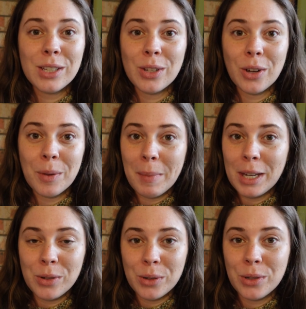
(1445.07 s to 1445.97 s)
so make
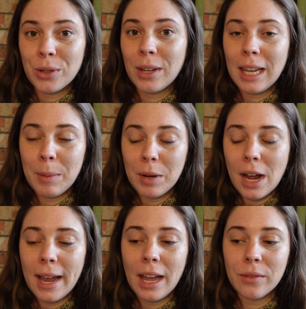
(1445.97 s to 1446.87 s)
sure to keep an
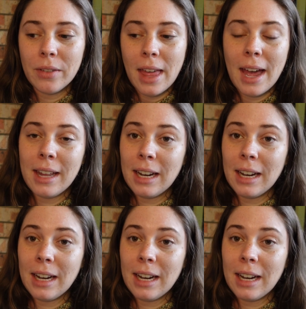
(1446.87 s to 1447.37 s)
eye out for that.